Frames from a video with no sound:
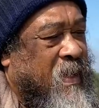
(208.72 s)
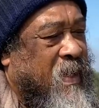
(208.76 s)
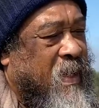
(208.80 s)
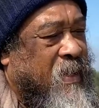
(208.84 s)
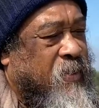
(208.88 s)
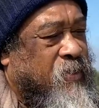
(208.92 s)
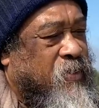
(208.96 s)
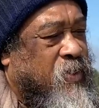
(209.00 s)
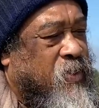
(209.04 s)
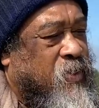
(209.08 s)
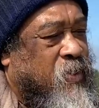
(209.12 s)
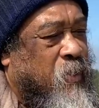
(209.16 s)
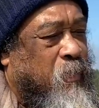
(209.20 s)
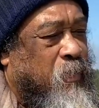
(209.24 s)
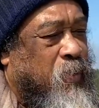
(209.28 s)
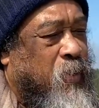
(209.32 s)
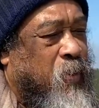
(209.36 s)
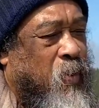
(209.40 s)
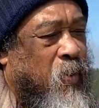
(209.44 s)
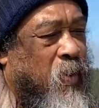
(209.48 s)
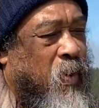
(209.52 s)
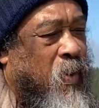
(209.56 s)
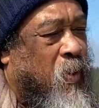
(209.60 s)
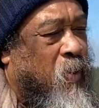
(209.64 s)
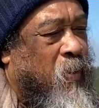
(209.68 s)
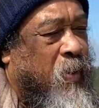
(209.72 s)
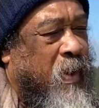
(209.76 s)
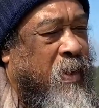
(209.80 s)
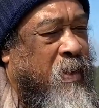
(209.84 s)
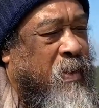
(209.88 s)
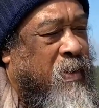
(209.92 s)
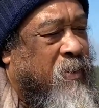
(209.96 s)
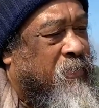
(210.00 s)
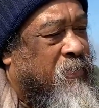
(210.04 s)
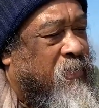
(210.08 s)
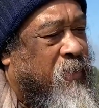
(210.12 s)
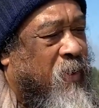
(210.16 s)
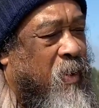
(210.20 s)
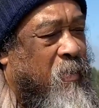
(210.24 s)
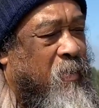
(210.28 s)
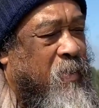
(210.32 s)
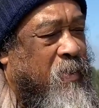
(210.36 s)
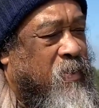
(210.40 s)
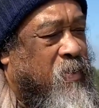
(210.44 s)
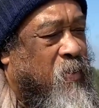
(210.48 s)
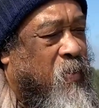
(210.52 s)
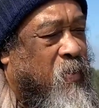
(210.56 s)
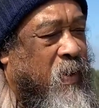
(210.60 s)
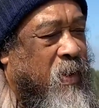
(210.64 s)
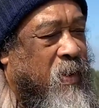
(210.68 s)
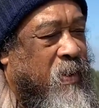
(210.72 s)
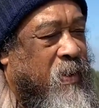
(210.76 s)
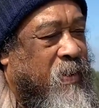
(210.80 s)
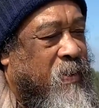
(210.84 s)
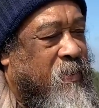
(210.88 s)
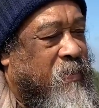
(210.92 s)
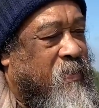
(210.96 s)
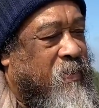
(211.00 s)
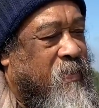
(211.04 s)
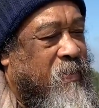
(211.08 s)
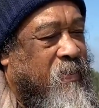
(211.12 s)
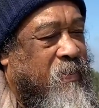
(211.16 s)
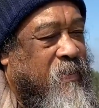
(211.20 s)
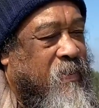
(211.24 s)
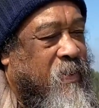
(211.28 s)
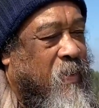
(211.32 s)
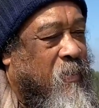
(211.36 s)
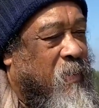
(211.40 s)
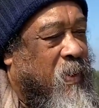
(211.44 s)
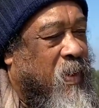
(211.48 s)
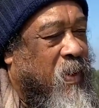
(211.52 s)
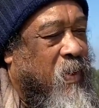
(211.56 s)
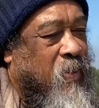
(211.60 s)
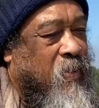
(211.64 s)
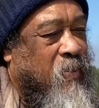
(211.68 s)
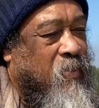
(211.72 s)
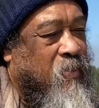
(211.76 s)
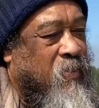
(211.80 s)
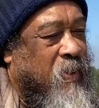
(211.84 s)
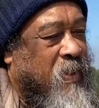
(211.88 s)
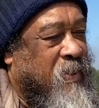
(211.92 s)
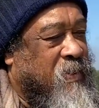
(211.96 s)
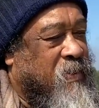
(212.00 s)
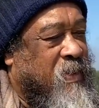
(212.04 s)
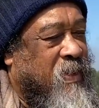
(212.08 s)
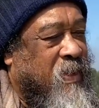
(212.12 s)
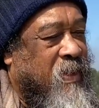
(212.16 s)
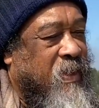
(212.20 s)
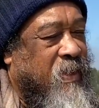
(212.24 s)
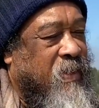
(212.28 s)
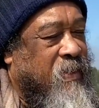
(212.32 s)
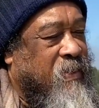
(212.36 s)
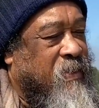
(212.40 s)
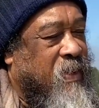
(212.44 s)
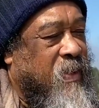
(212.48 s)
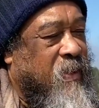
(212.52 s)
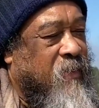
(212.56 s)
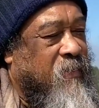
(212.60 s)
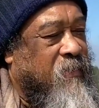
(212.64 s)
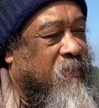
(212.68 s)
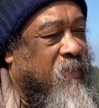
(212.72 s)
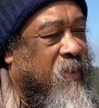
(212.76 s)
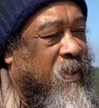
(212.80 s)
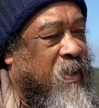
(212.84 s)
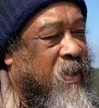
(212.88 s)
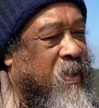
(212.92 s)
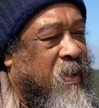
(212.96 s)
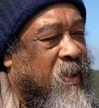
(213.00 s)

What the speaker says: as just the pure awareness, the formless awareness somehow resting in itself,